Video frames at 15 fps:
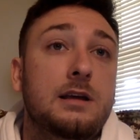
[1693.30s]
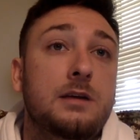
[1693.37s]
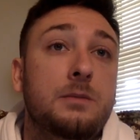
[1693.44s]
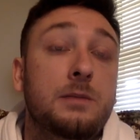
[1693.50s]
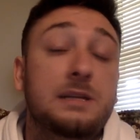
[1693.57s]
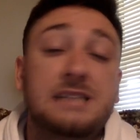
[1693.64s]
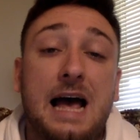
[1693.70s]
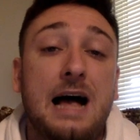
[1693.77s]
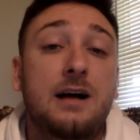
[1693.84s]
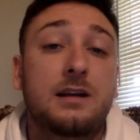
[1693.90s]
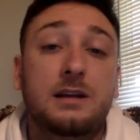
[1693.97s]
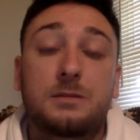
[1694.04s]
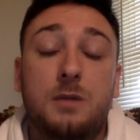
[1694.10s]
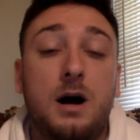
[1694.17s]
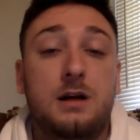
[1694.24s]

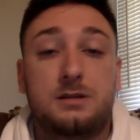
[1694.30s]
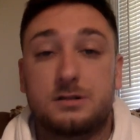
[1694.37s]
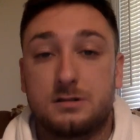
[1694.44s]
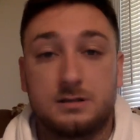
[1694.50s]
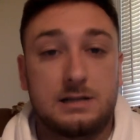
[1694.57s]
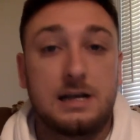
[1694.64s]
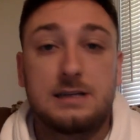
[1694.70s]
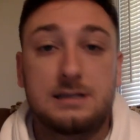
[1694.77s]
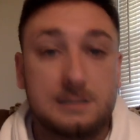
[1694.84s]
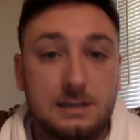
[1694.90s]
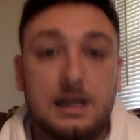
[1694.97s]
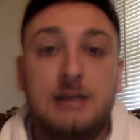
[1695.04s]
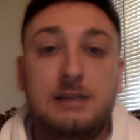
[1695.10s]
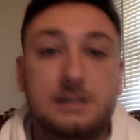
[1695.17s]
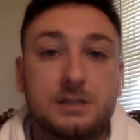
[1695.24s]
Mentality monsters. That's
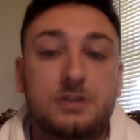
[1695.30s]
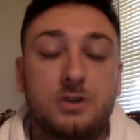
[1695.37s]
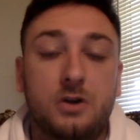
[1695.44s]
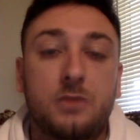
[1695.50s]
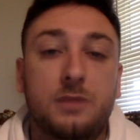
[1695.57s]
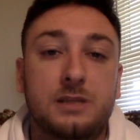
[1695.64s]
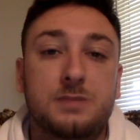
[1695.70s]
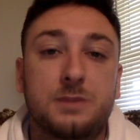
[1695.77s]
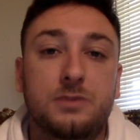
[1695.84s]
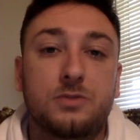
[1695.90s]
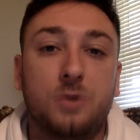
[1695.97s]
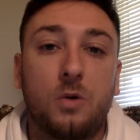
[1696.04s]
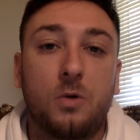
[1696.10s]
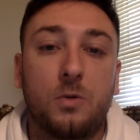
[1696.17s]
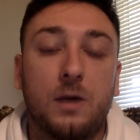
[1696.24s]
the term that's been
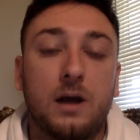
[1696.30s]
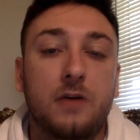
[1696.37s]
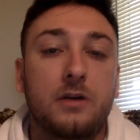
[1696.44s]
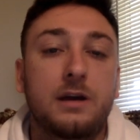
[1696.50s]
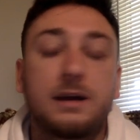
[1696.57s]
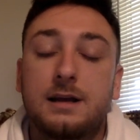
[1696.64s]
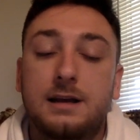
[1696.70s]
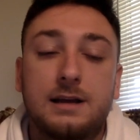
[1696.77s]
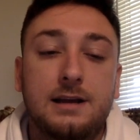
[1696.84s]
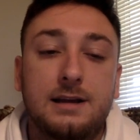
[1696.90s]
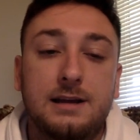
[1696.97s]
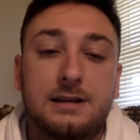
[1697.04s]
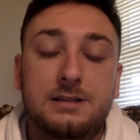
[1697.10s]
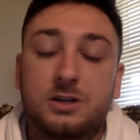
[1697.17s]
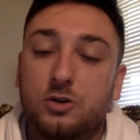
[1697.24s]
thrown around.
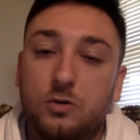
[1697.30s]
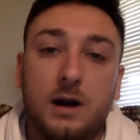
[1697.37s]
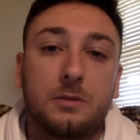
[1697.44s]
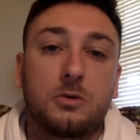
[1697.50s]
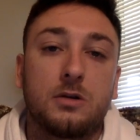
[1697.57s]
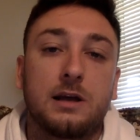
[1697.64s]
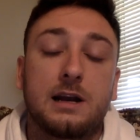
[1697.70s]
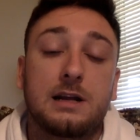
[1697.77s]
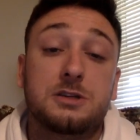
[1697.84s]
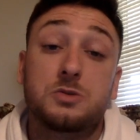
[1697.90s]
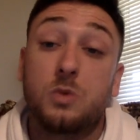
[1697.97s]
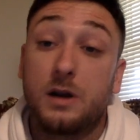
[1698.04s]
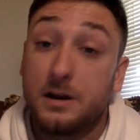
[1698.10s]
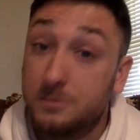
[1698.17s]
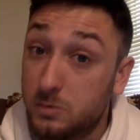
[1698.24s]
It's incredible. And I
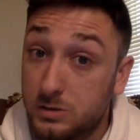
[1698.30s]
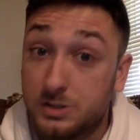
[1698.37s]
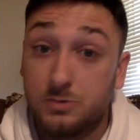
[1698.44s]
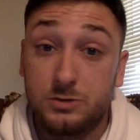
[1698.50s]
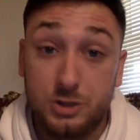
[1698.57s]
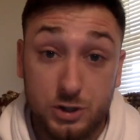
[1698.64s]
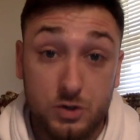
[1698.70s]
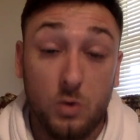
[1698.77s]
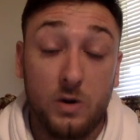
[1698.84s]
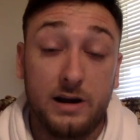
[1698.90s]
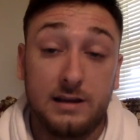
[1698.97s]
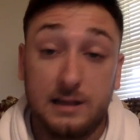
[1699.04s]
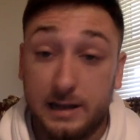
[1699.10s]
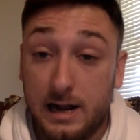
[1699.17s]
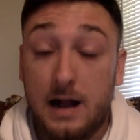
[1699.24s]
just want everyone to enjoy
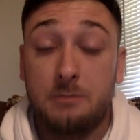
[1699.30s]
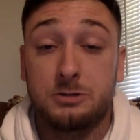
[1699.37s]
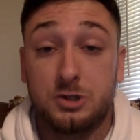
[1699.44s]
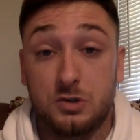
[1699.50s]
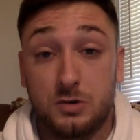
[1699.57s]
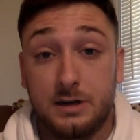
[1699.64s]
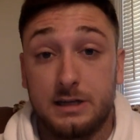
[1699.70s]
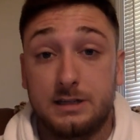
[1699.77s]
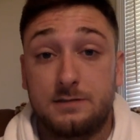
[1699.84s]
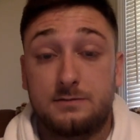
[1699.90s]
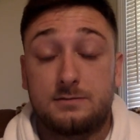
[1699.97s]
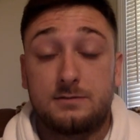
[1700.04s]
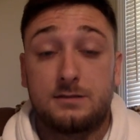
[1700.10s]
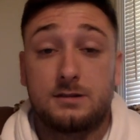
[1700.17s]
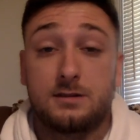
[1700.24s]
it like I'm enjoying it.
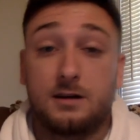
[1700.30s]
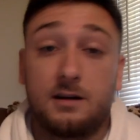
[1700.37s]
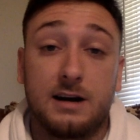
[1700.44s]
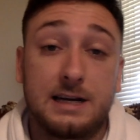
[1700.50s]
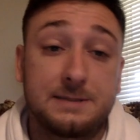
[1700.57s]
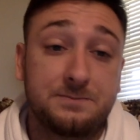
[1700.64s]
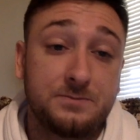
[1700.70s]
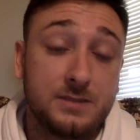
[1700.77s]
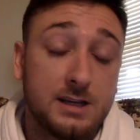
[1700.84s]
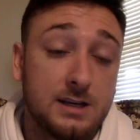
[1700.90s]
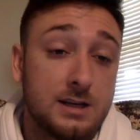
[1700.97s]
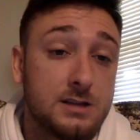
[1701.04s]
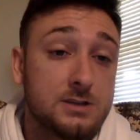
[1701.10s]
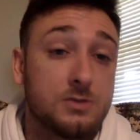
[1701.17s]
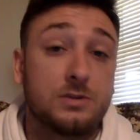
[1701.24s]
All right?
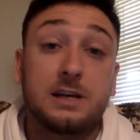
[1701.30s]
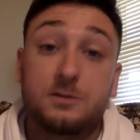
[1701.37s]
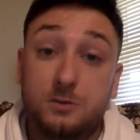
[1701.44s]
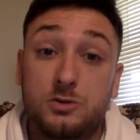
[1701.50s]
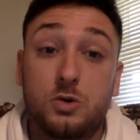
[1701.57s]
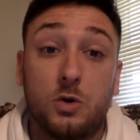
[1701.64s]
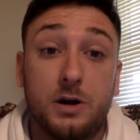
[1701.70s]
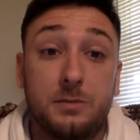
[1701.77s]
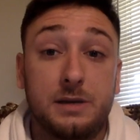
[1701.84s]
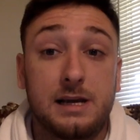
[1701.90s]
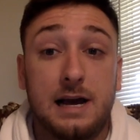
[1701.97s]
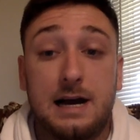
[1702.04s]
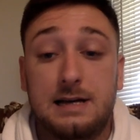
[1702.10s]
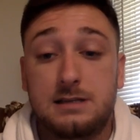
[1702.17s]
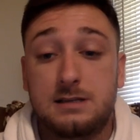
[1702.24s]
So thanks for joining me,
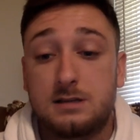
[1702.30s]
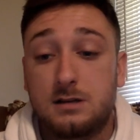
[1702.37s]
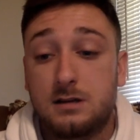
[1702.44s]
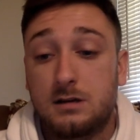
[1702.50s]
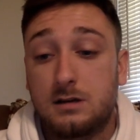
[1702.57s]
guys.